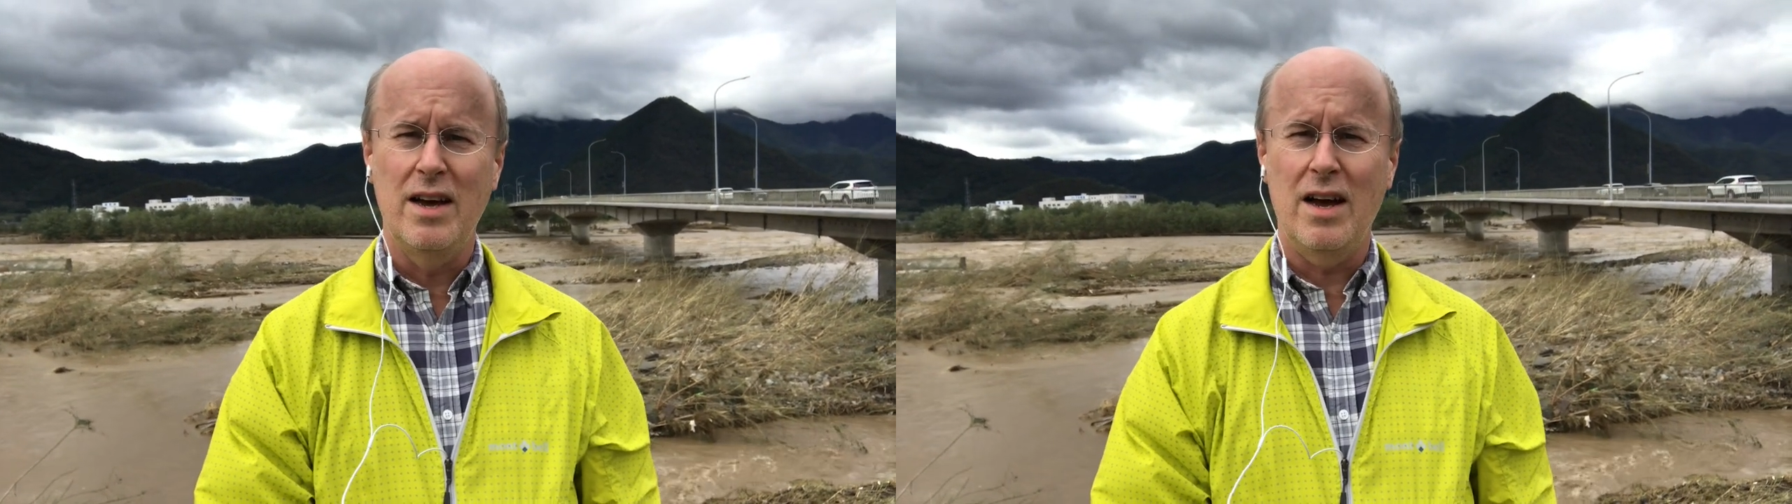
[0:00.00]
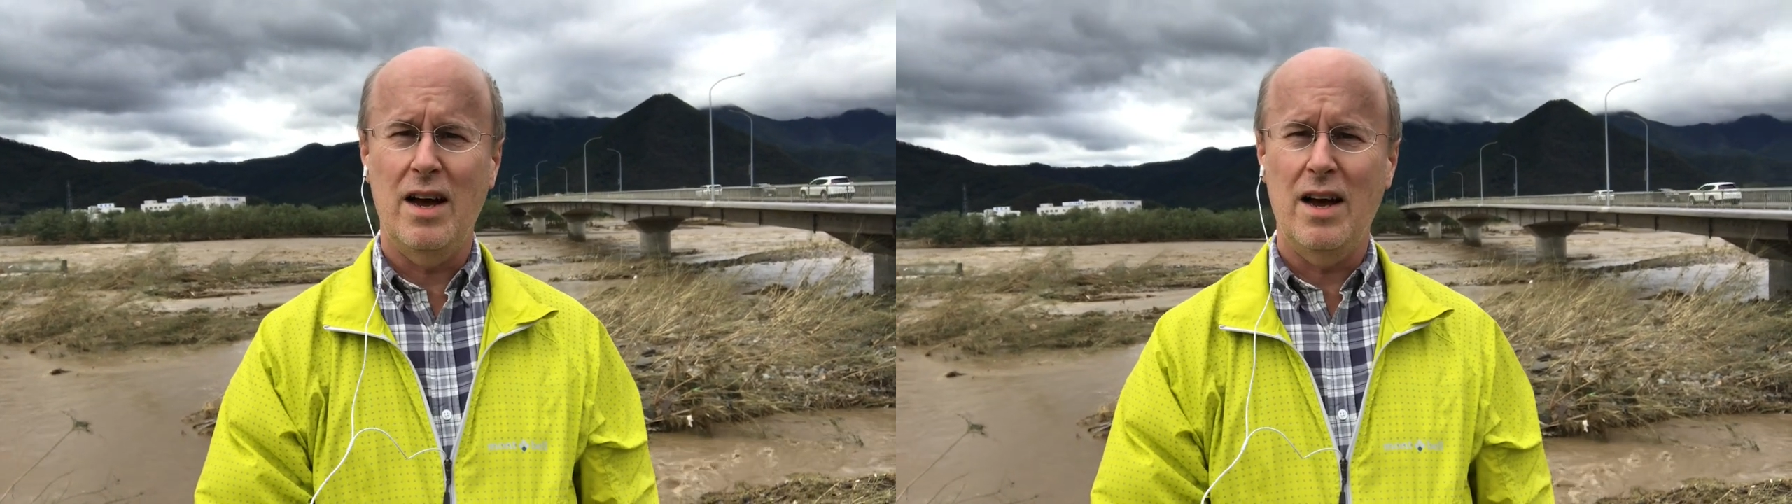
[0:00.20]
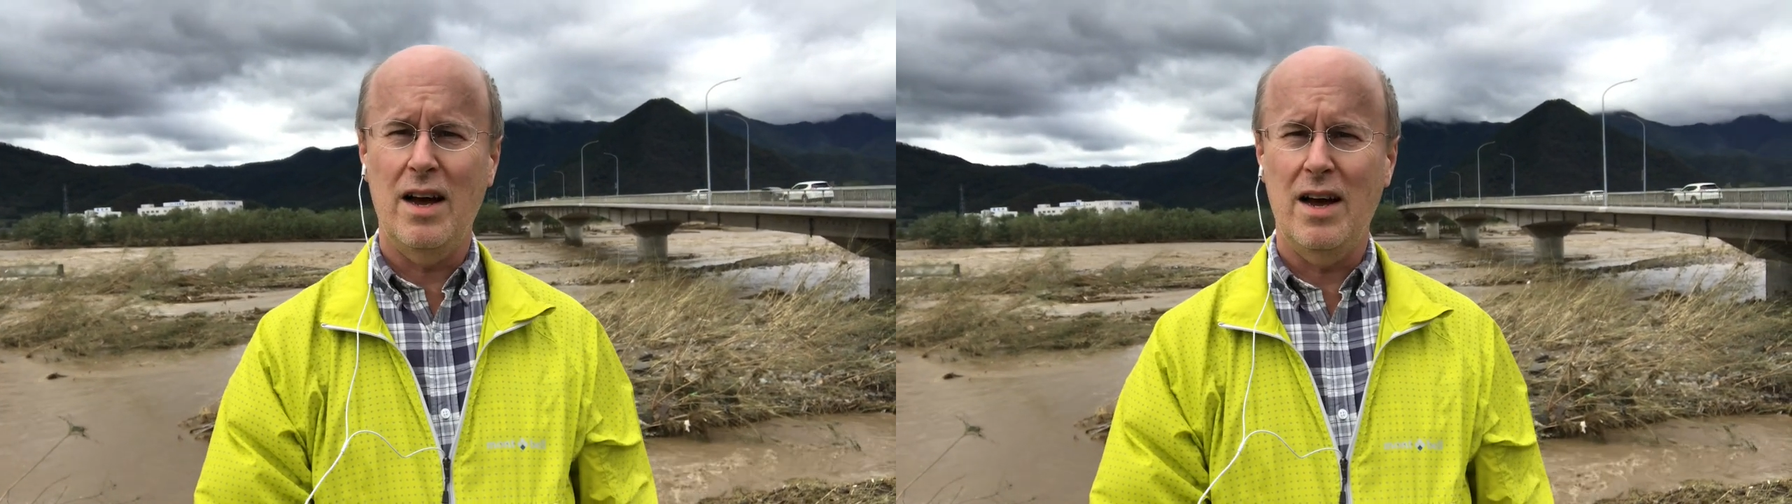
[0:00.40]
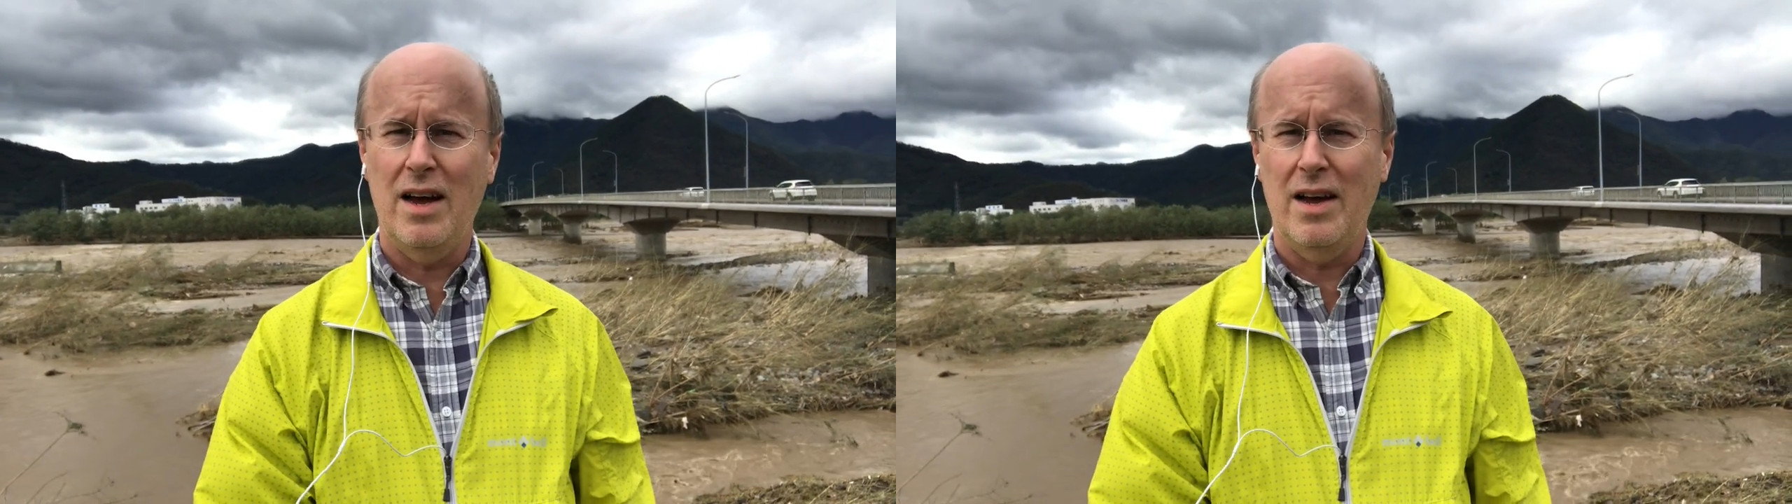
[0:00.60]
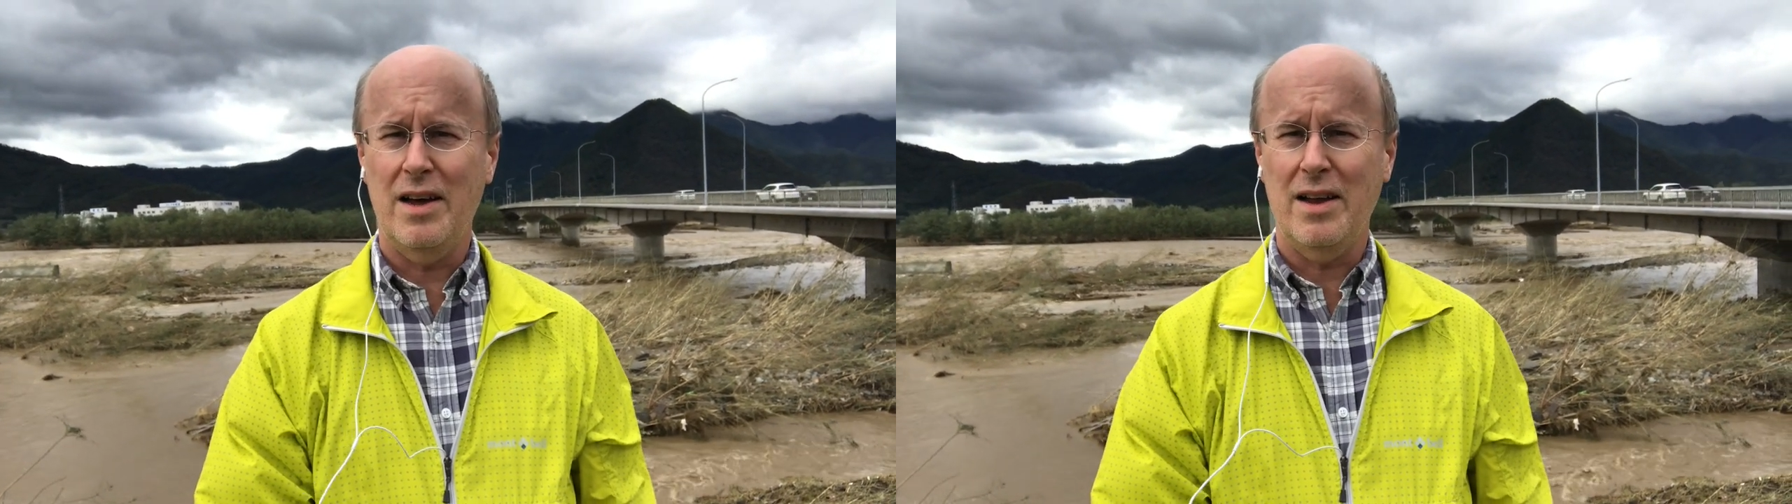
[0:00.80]

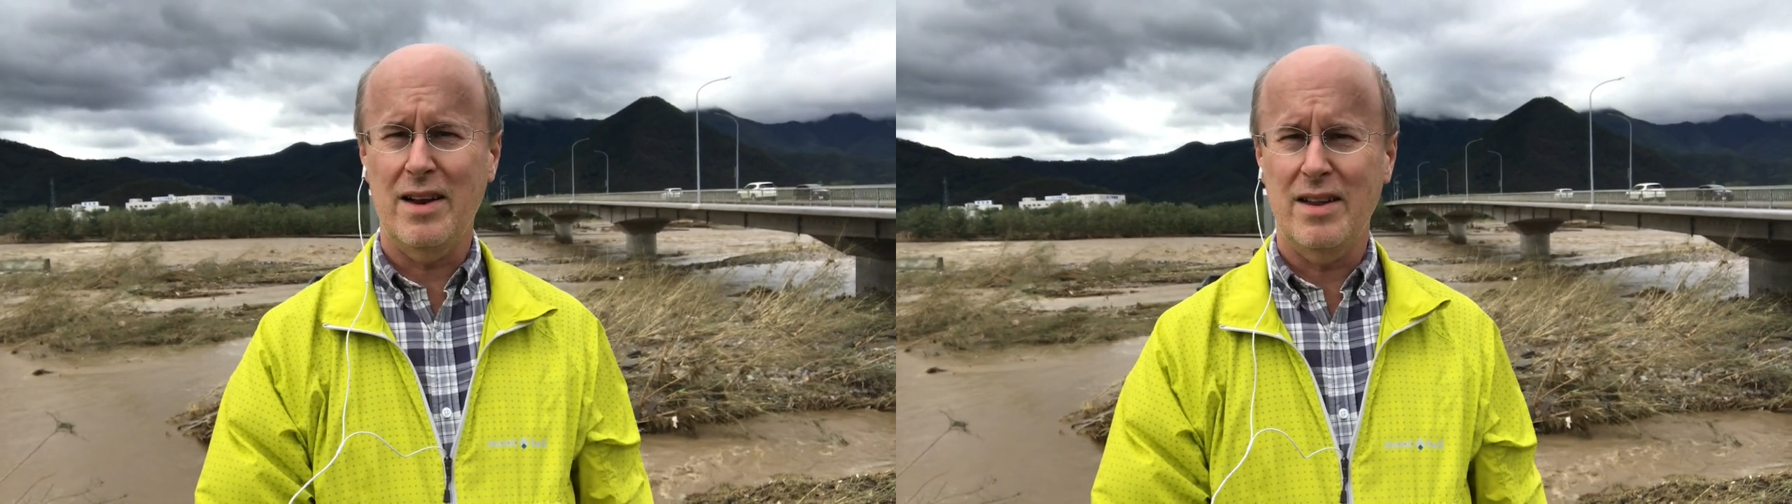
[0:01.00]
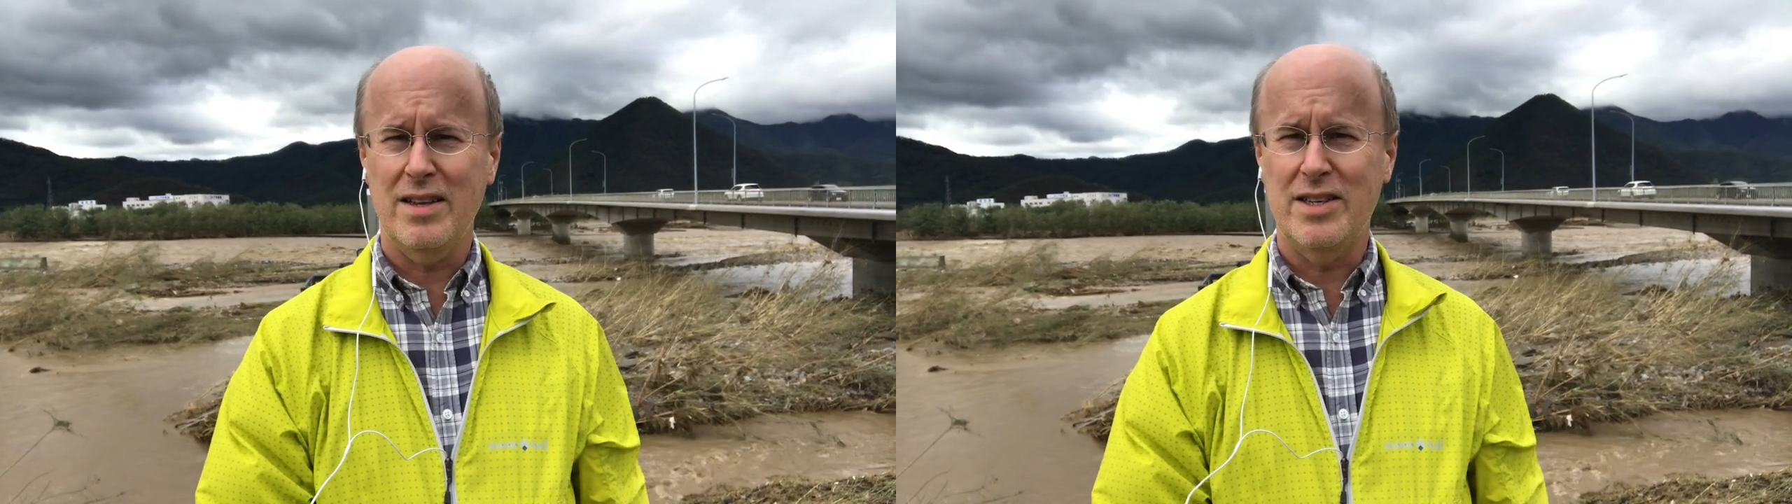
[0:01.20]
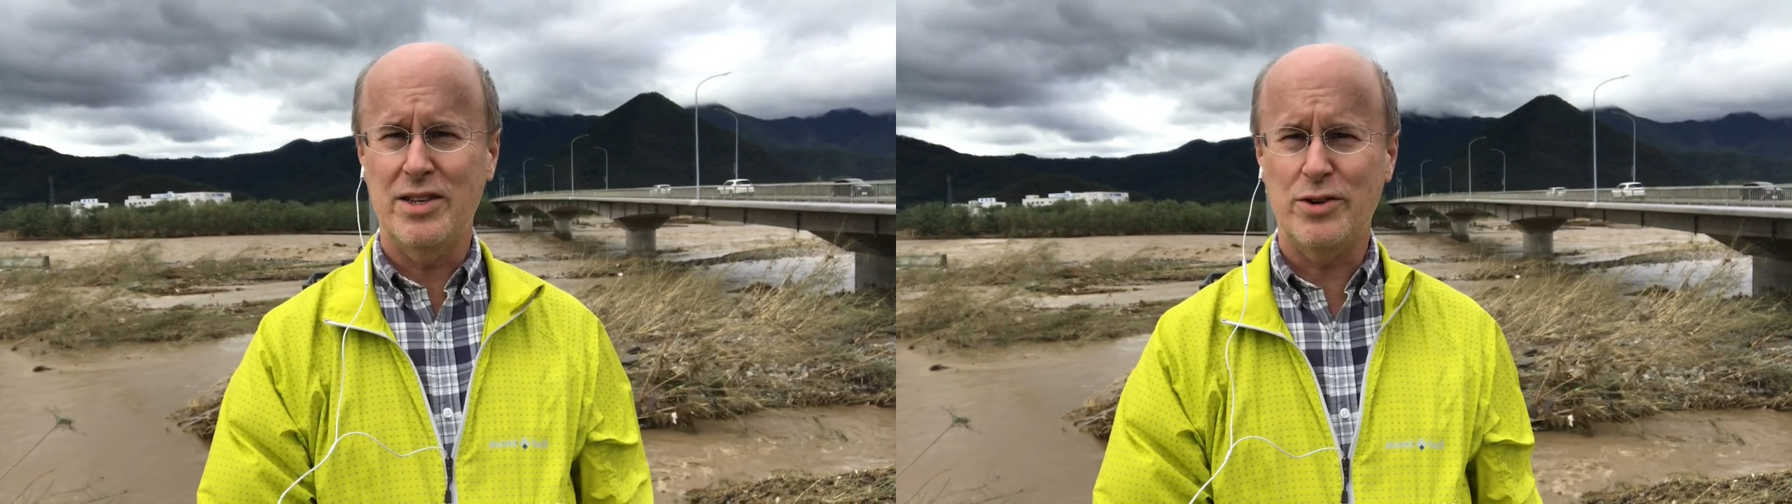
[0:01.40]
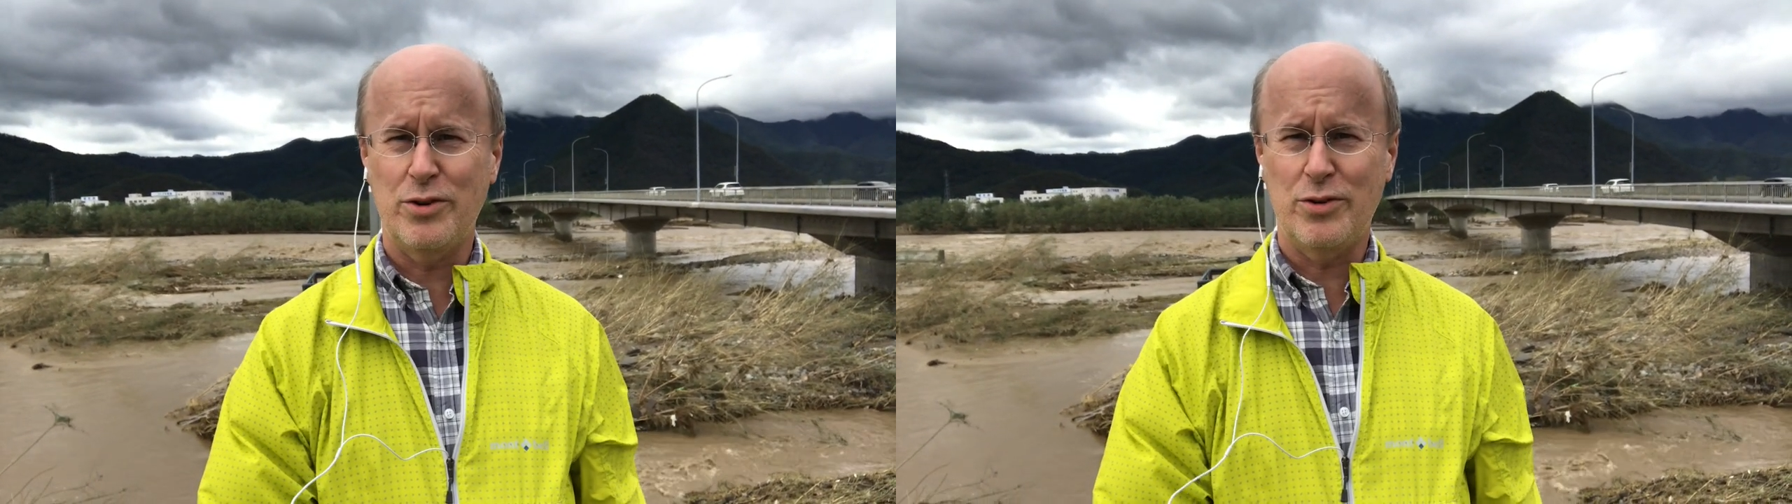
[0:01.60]
Uh, this is